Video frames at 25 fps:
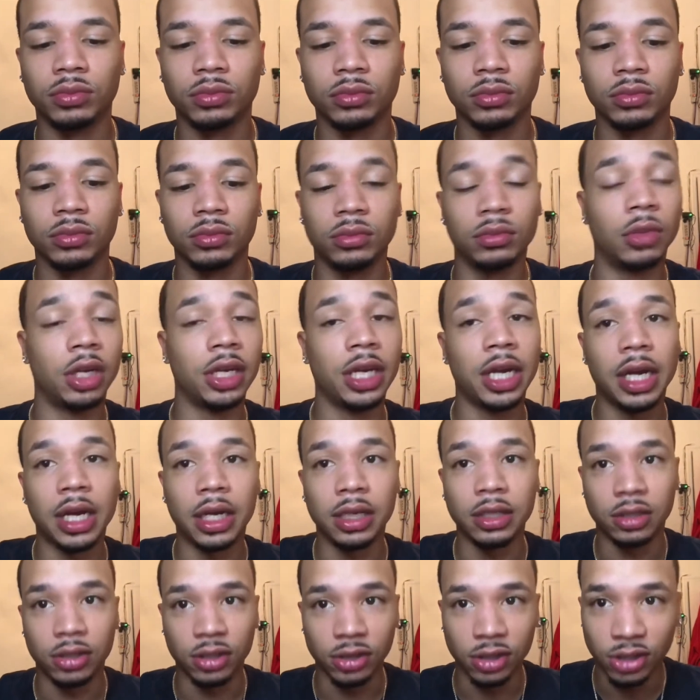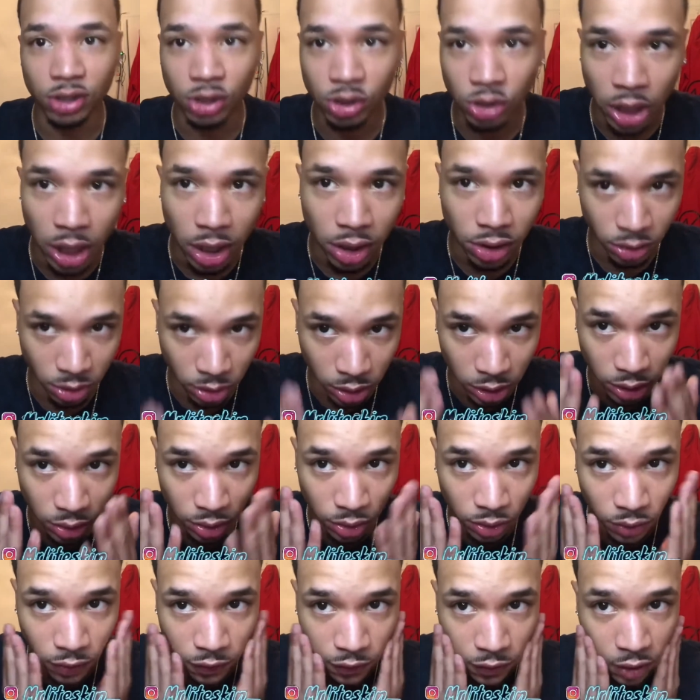But yeah, so this is how it's looking
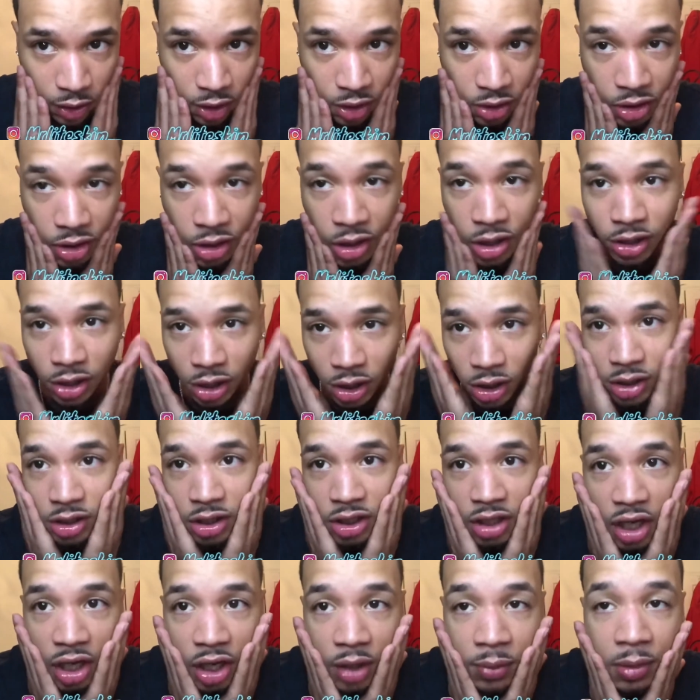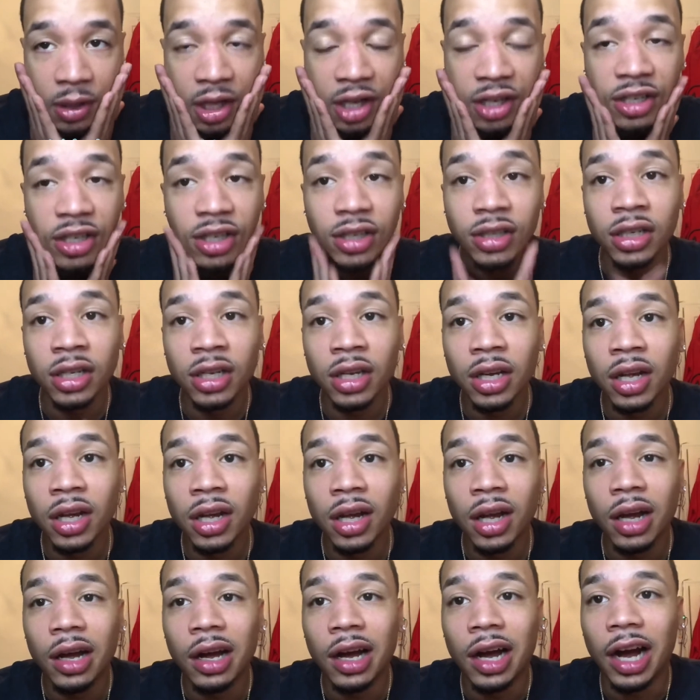so far. It's looking good. It's kind of blending.
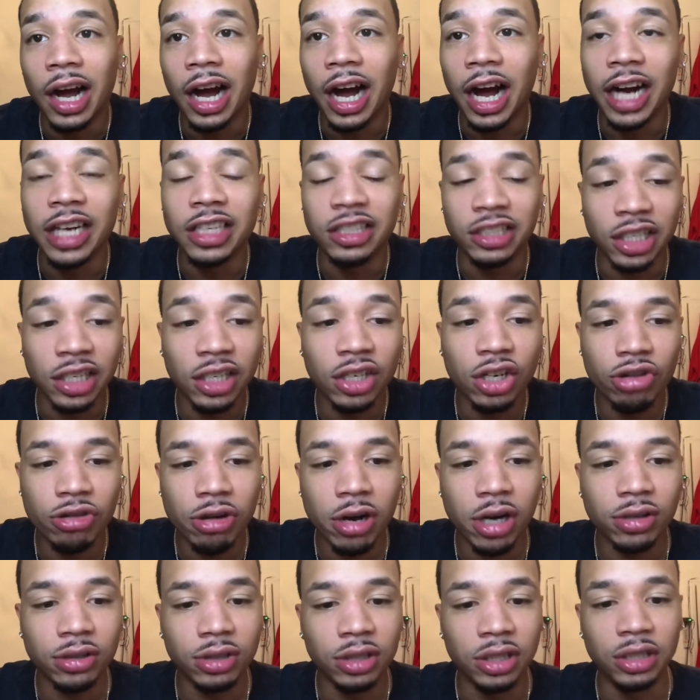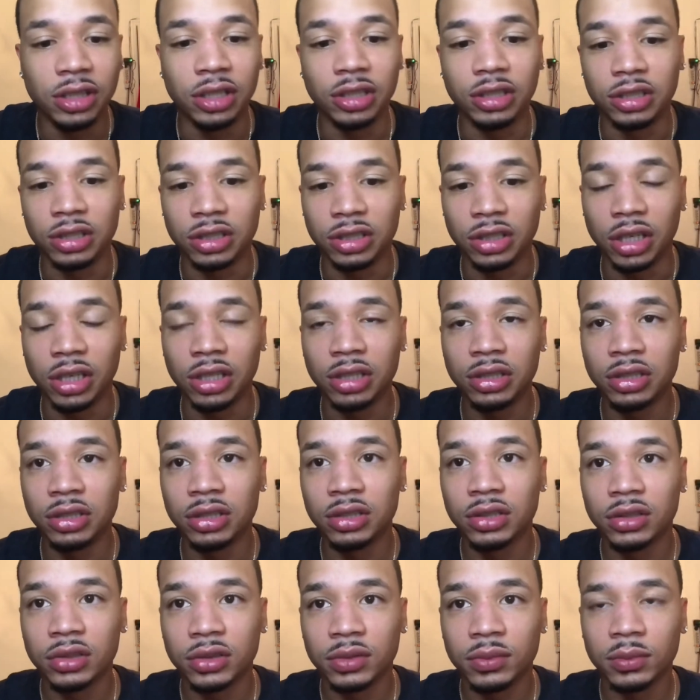I did go out in the sun,
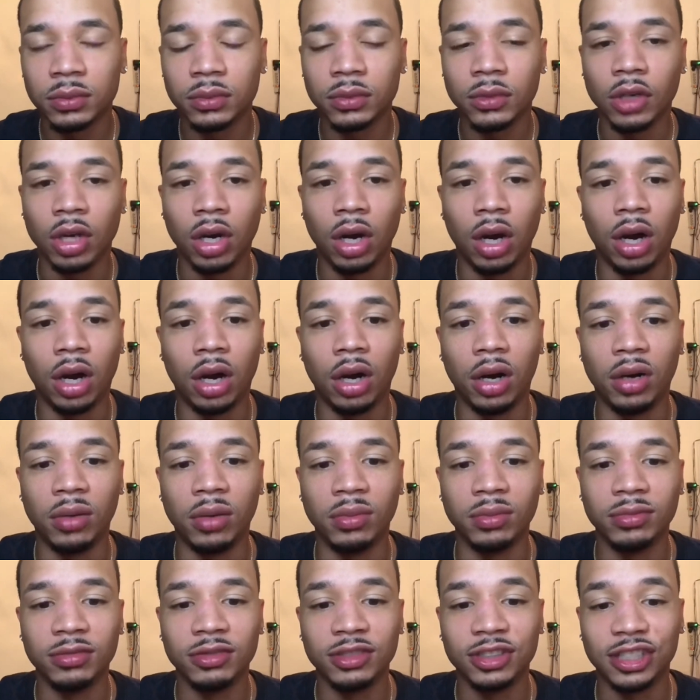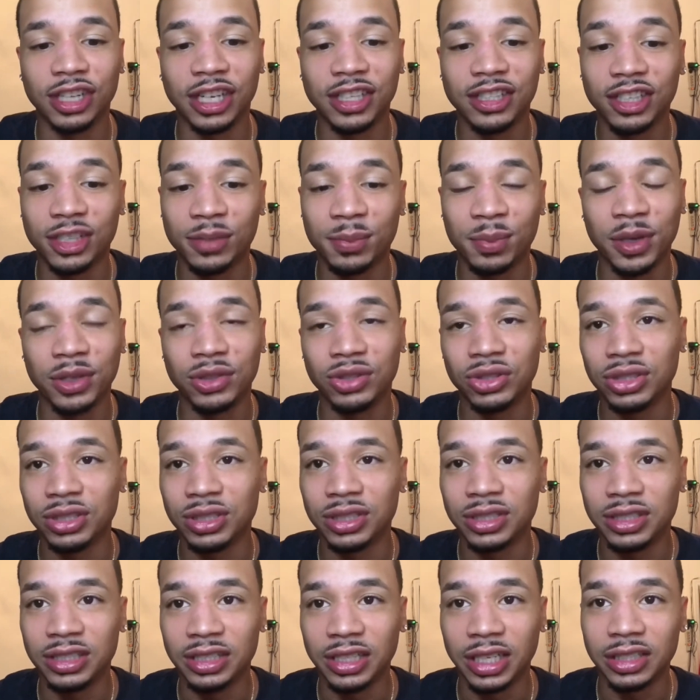because I took
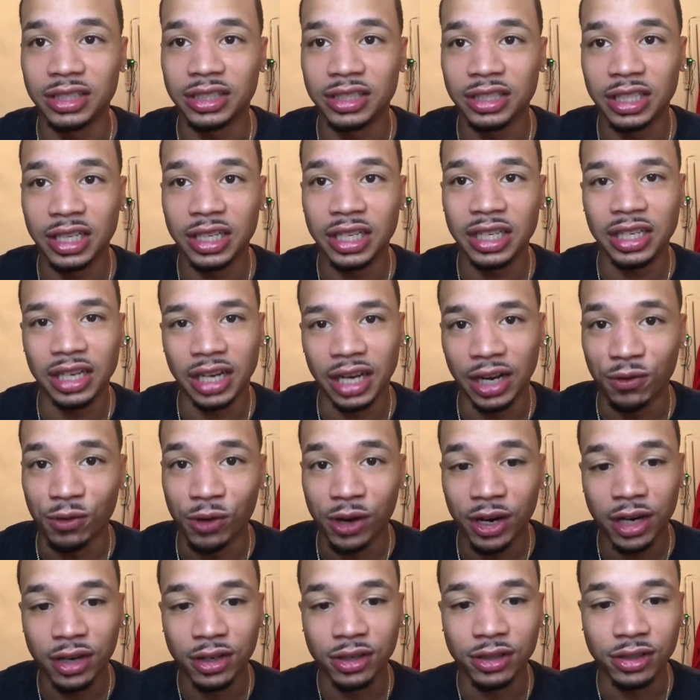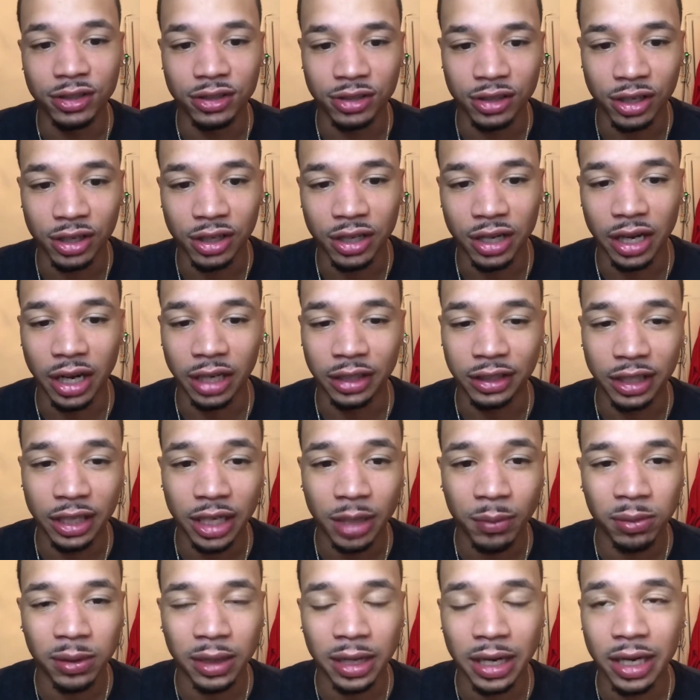pictures yesterday. I went out in the sun and I did
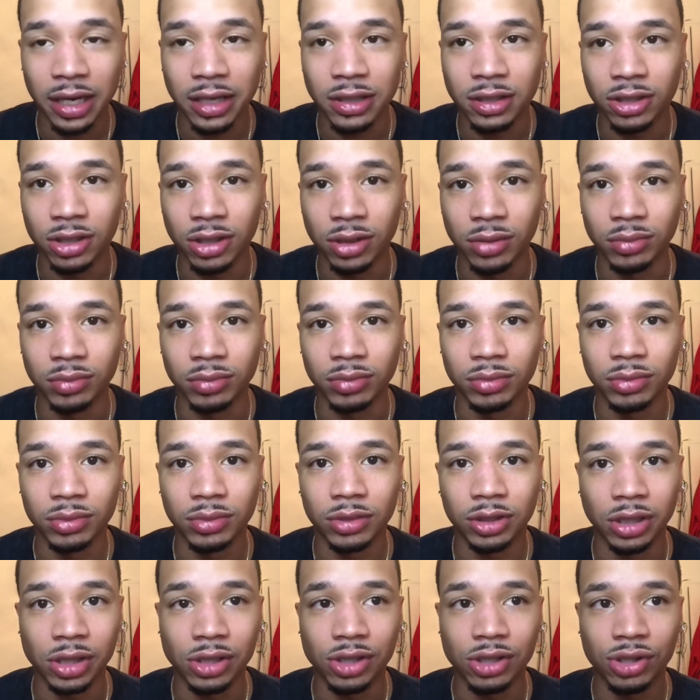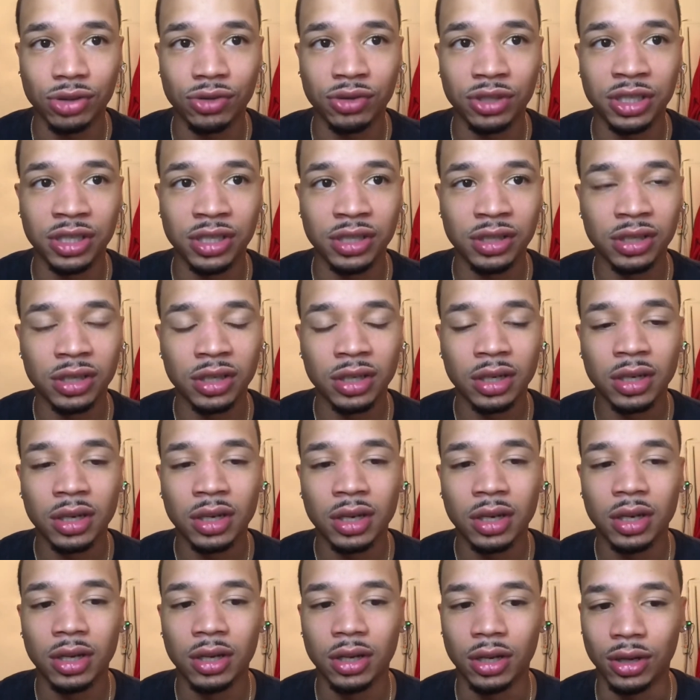apply some sunscreen.
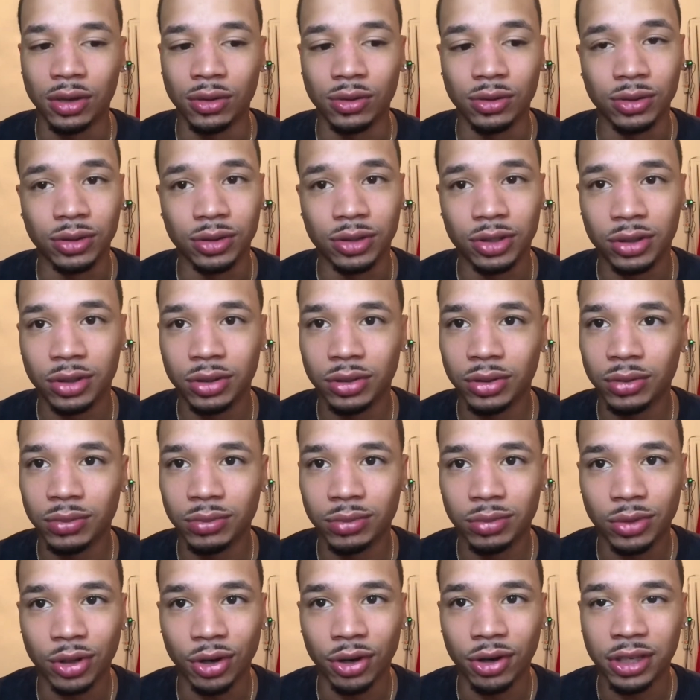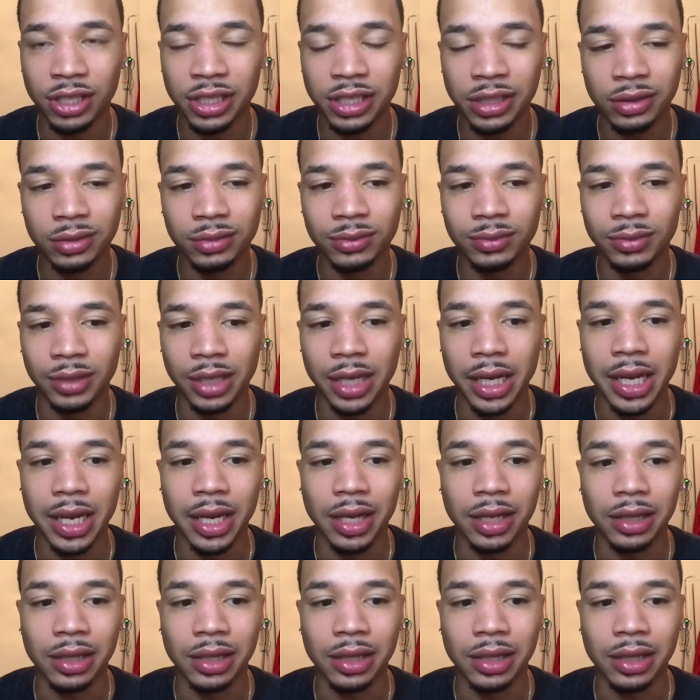It was 30, and